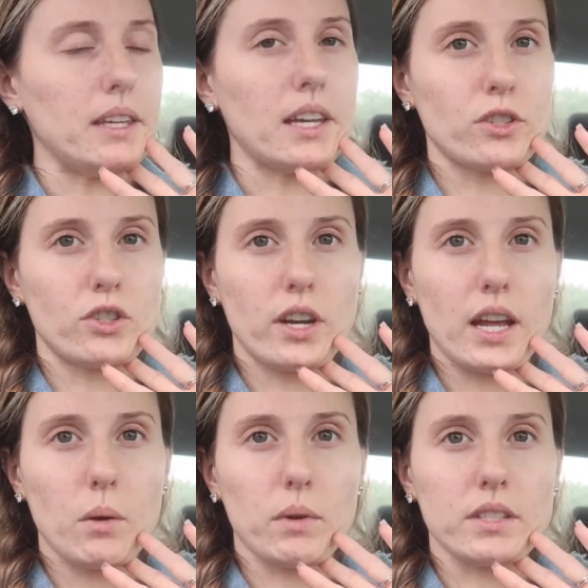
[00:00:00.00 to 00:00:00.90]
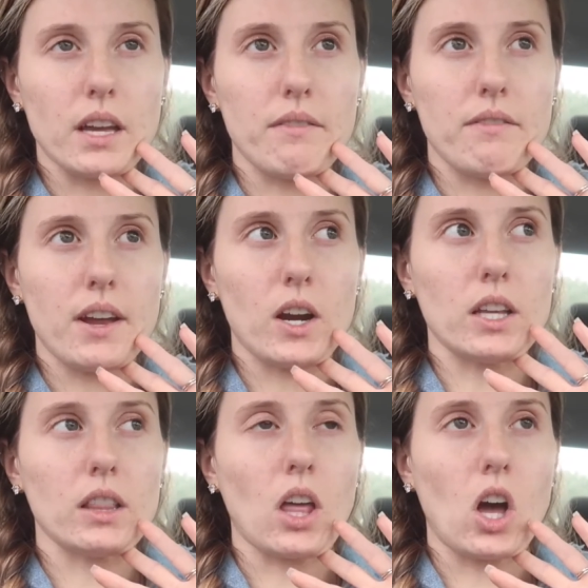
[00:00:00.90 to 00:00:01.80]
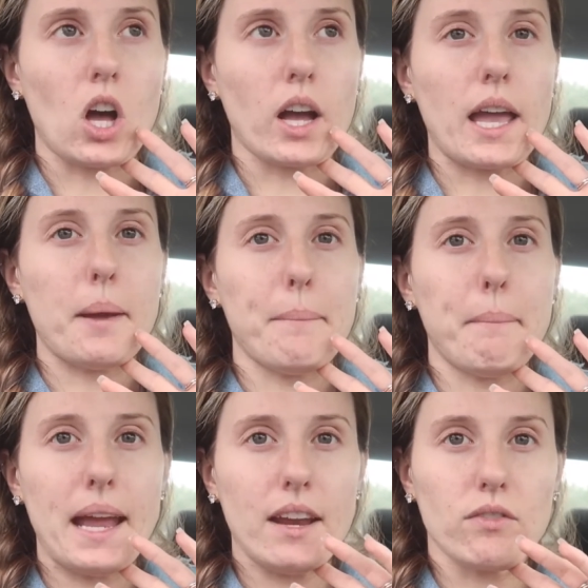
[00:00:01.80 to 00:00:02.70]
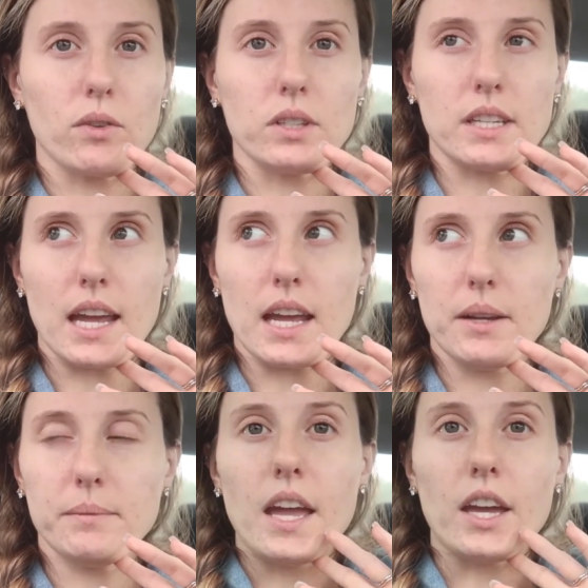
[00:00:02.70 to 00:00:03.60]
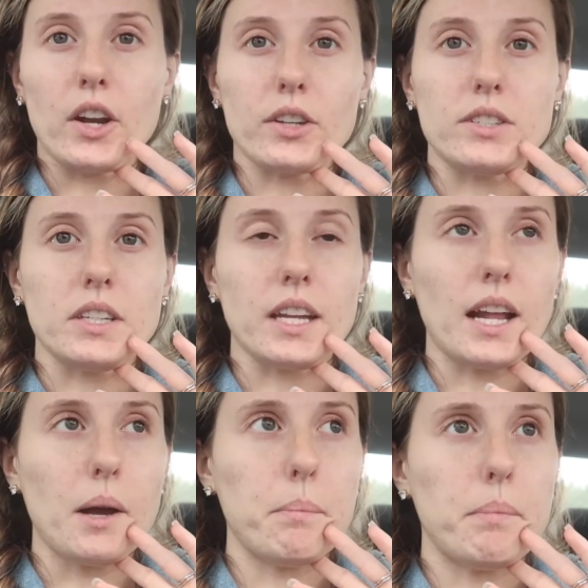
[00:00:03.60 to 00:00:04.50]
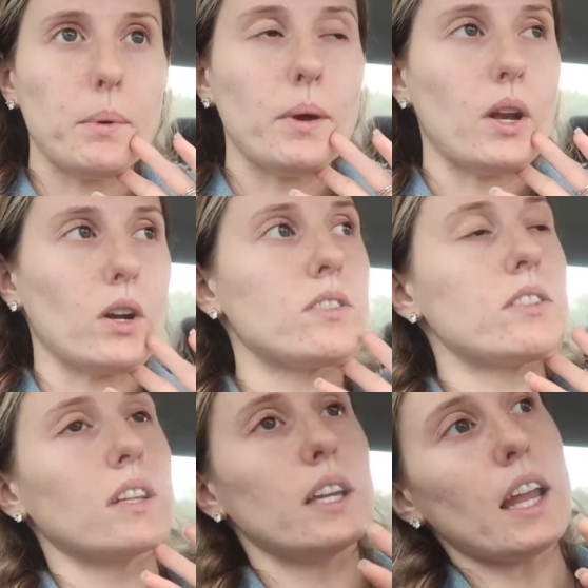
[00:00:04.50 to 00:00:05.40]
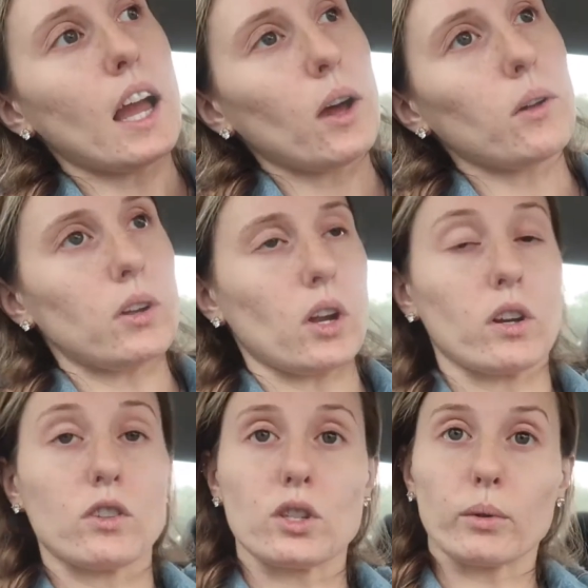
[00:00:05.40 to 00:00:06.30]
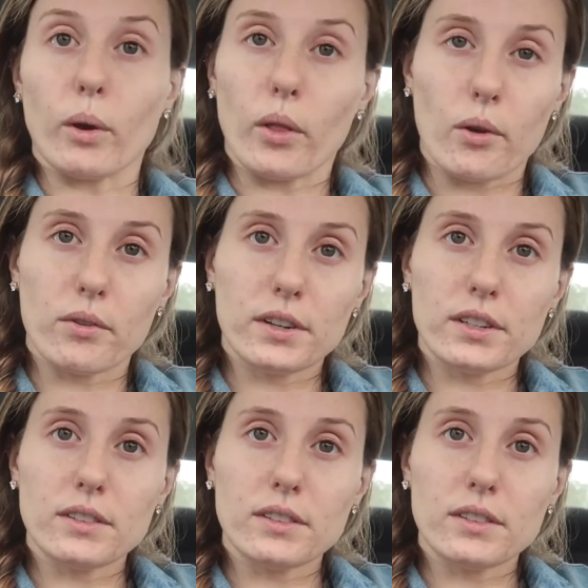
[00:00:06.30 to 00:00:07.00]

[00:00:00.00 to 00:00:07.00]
Yesterday was a very long and painful day. It hurts to get up. It hurts to lay down. It hurts to roll over.